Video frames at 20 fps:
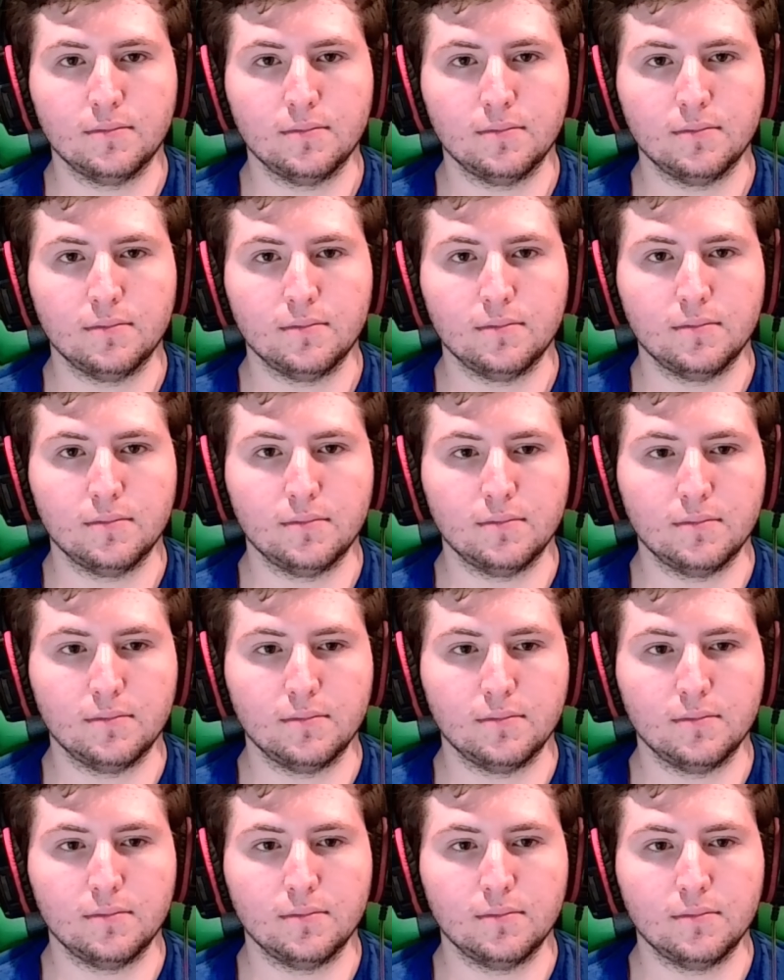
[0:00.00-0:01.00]

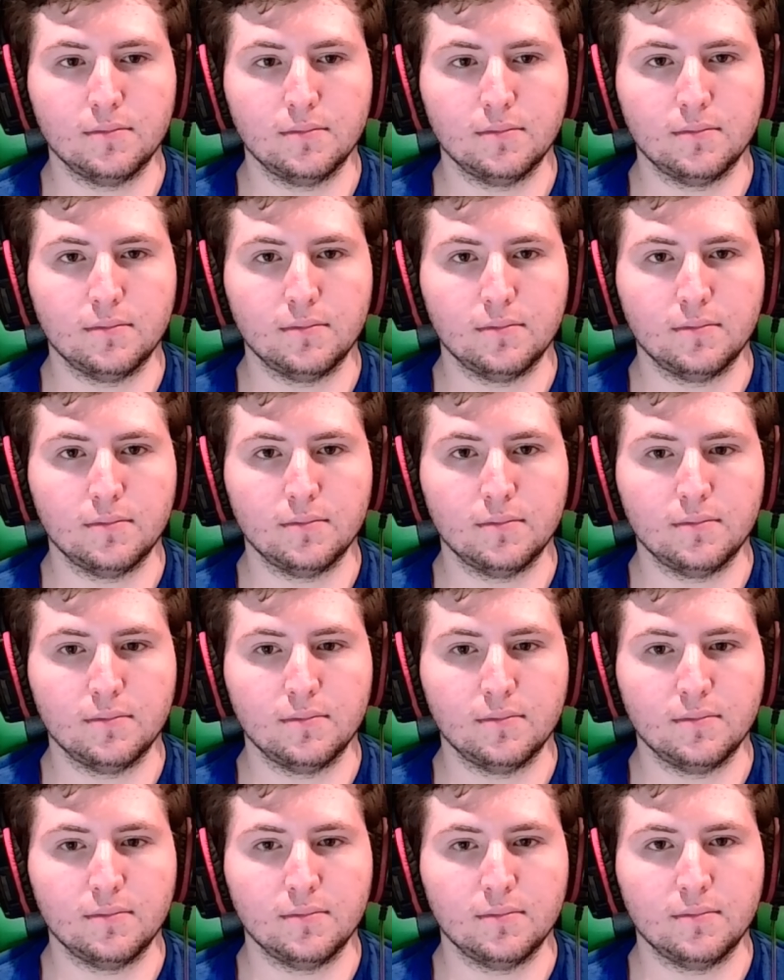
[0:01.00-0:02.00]

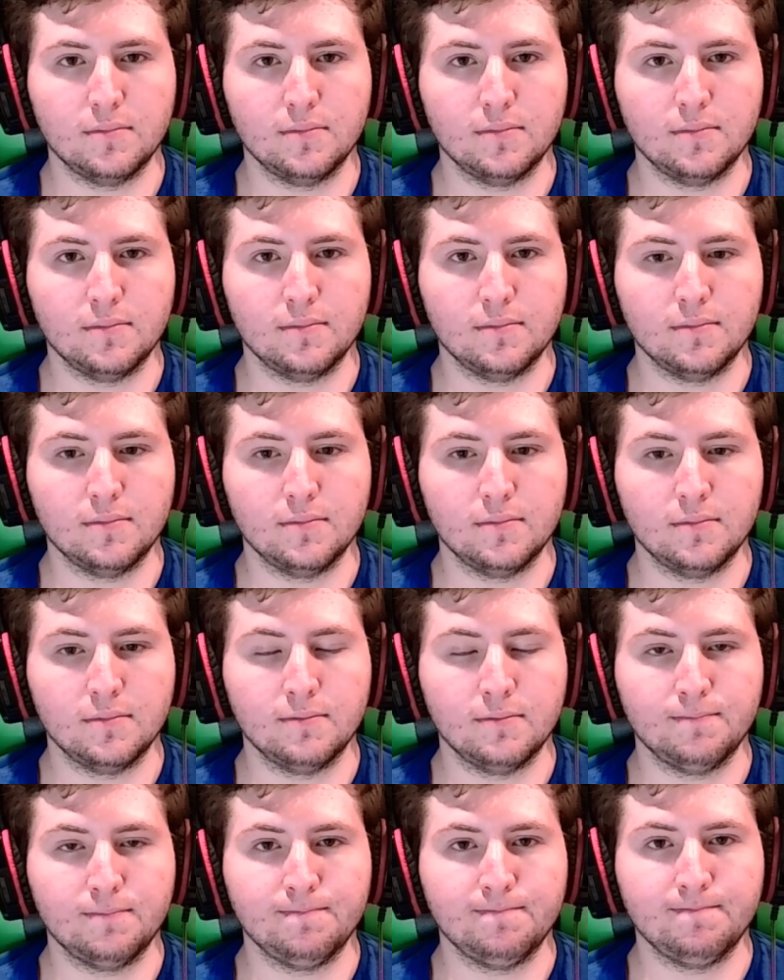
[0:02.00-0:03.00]

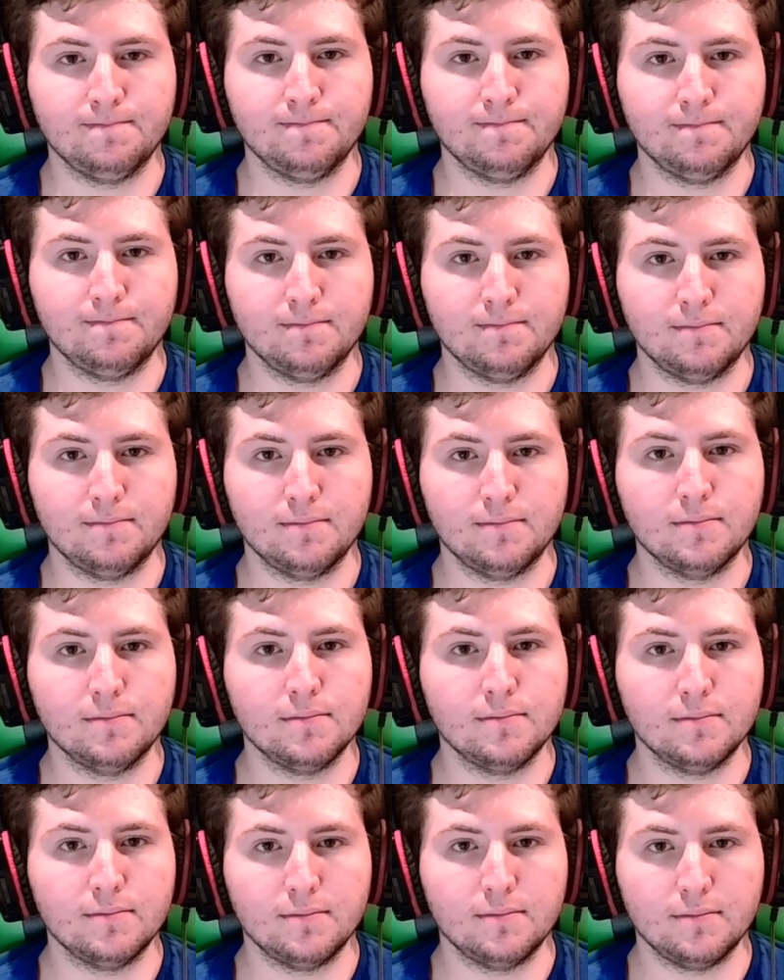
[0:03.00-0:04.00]

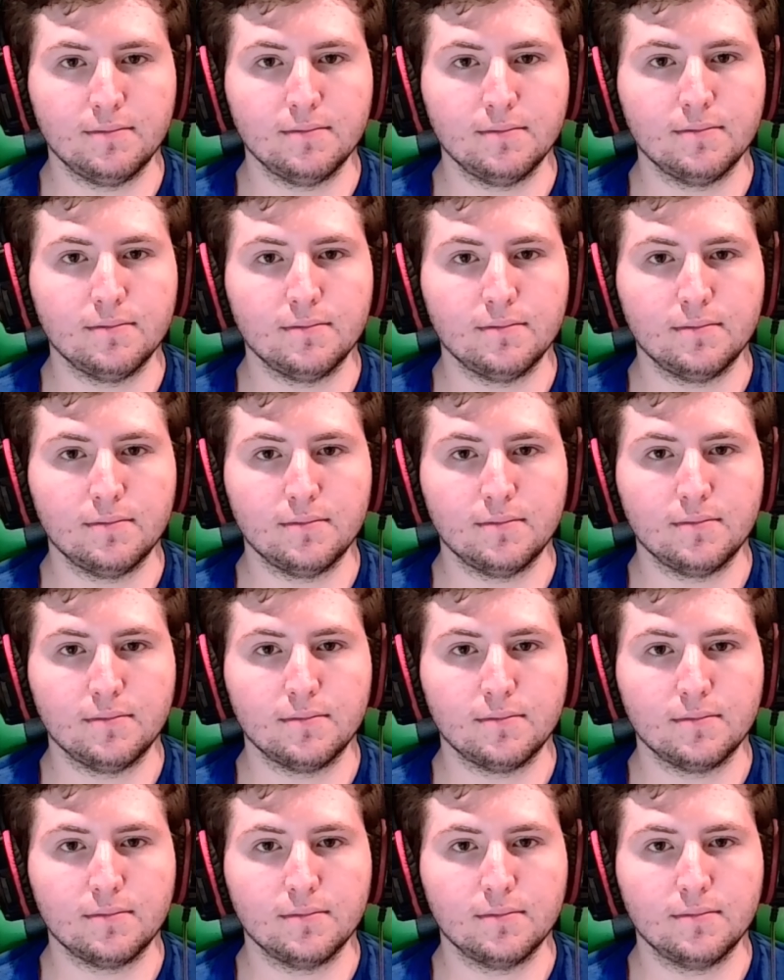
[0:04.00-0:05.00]

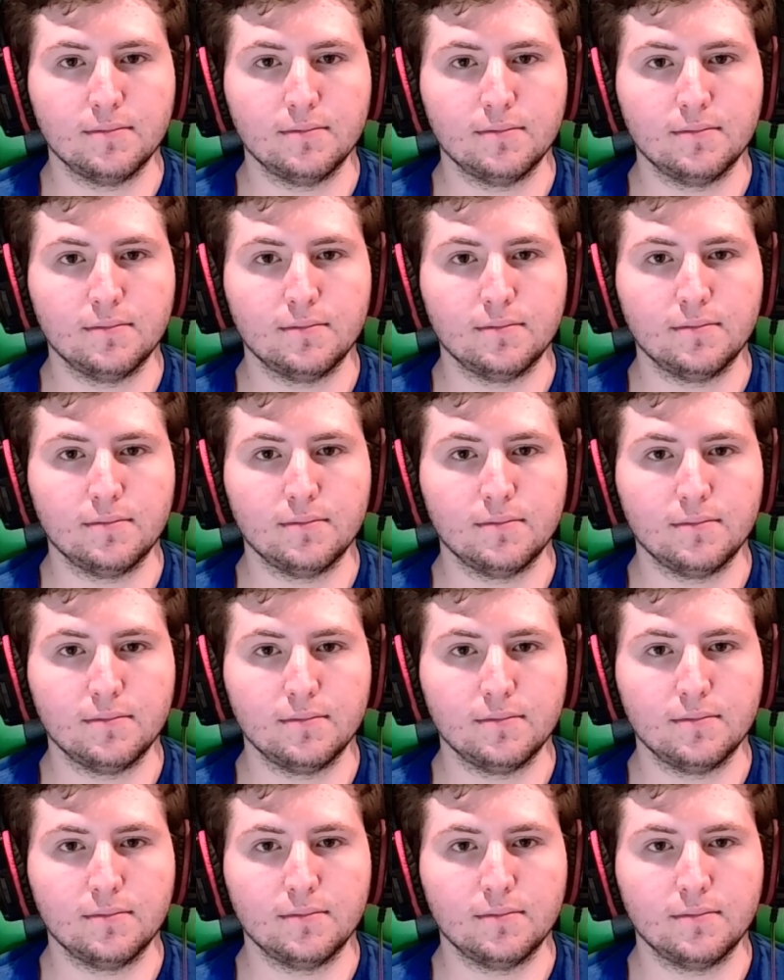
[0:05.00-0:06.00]

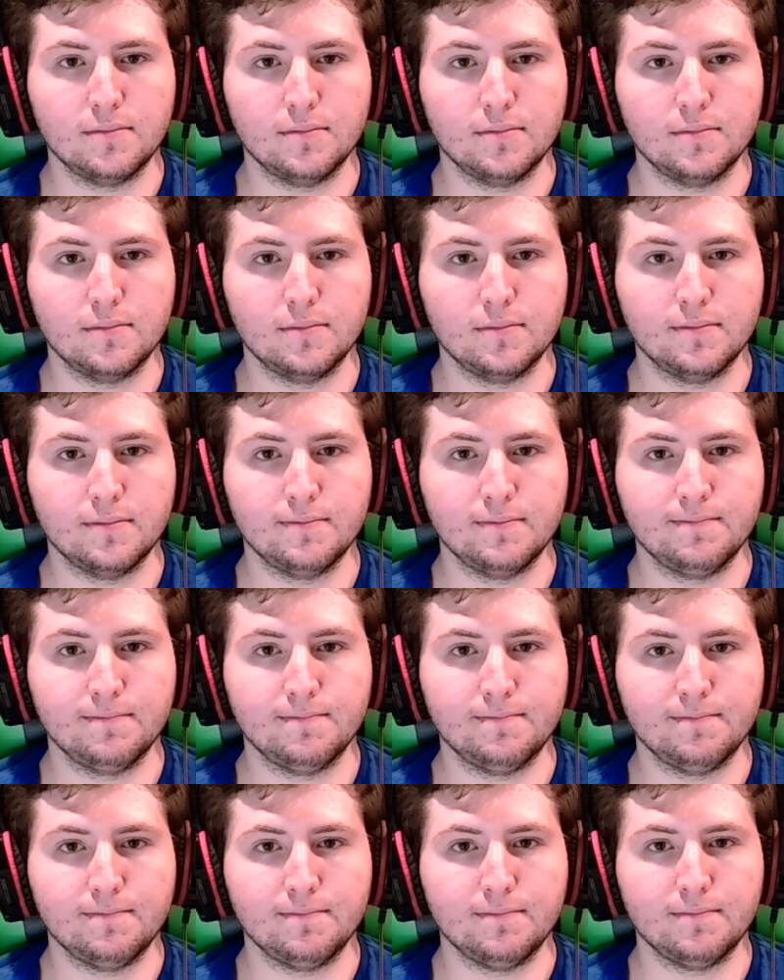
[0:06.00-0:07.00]

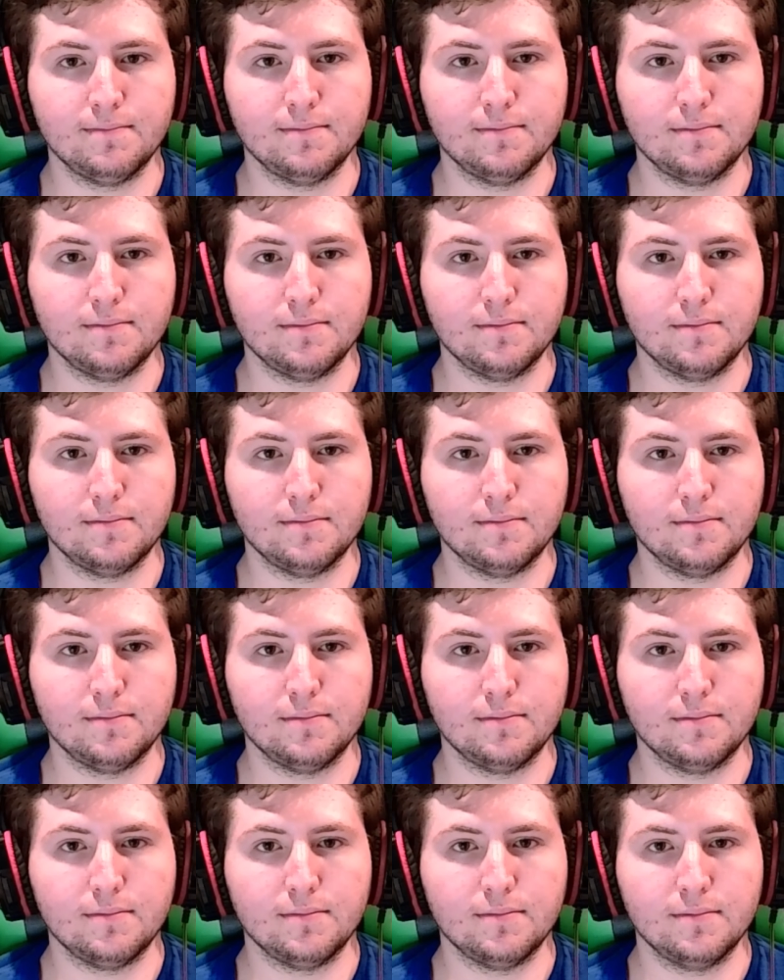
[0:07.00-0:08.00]
No words are spoken by the person on screen.